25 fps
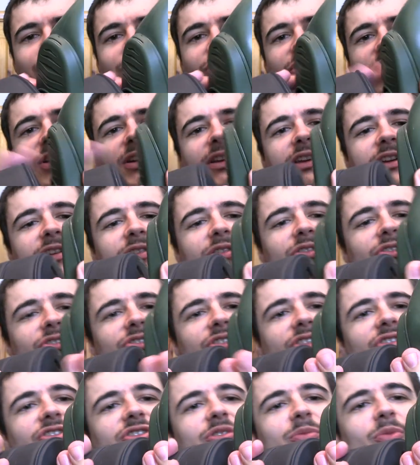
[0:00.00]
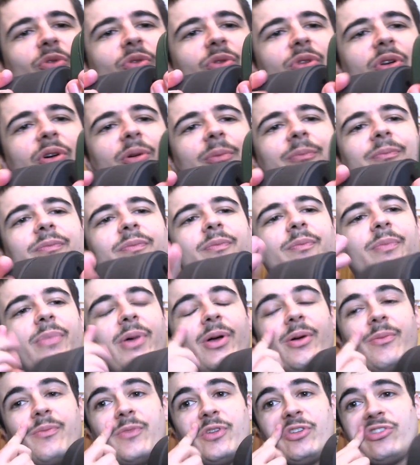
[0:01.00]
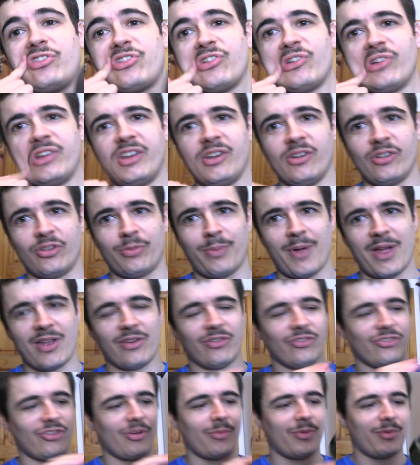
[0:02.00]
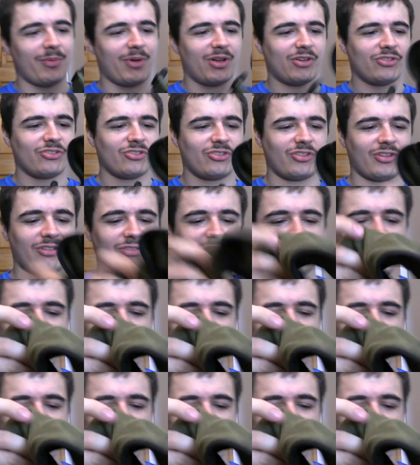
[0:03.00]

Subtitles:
a particularly good system or not, but it certainly looks better than some of the masks I've